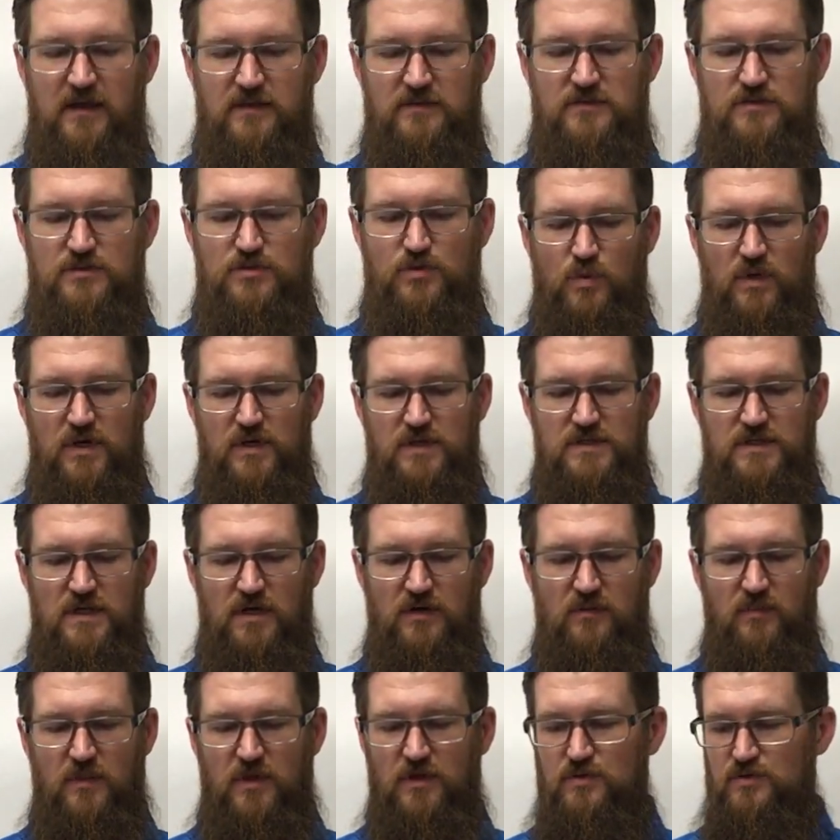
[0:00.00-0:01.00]
at 20
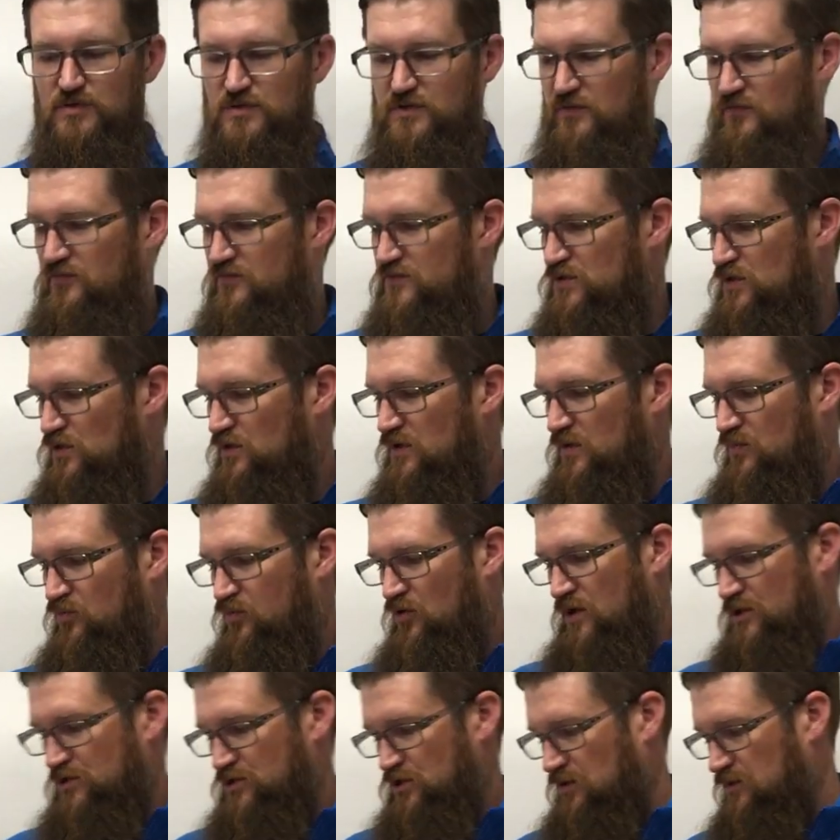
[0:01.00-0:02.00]
centimeters of circuit
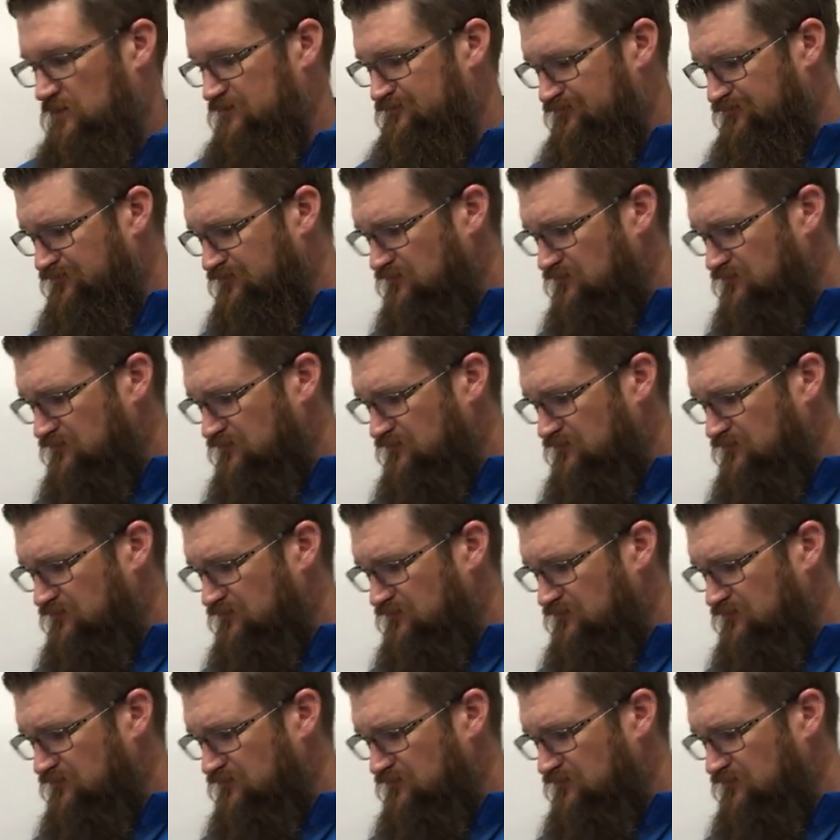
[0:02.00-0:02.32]
pressure.